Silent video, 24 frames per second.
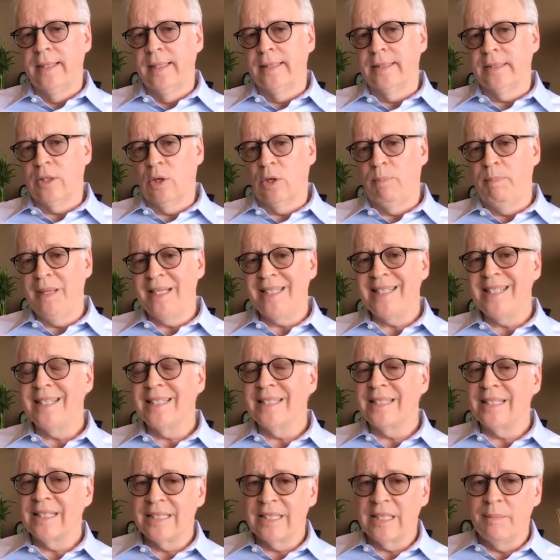So
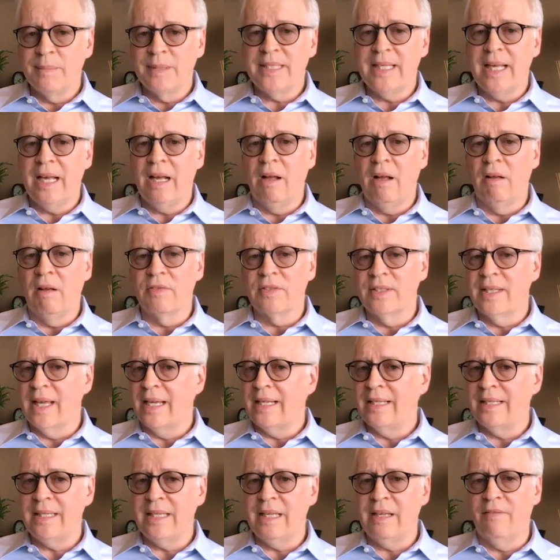businesses themselves, they
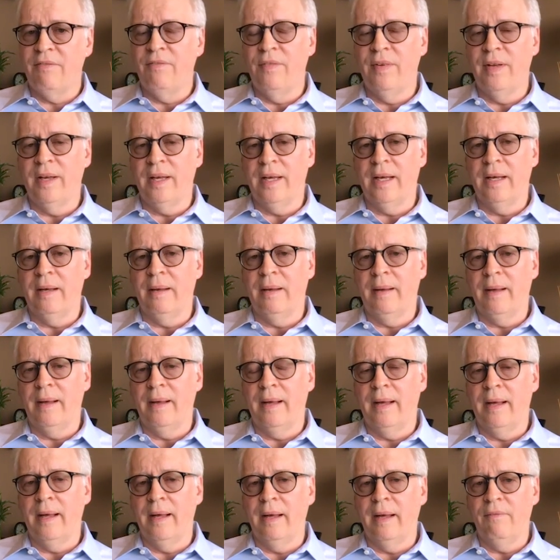see
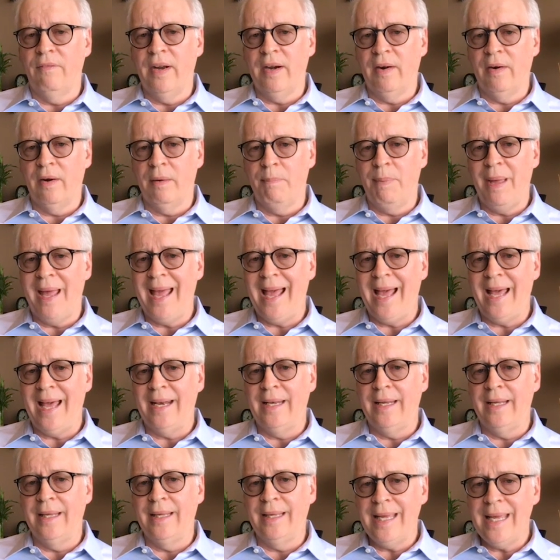a very
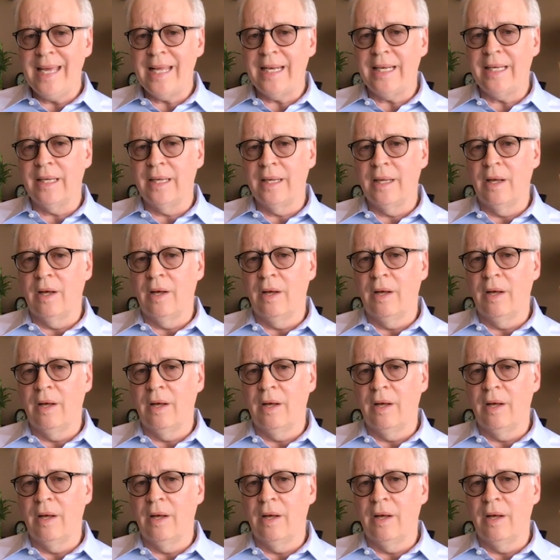bad hit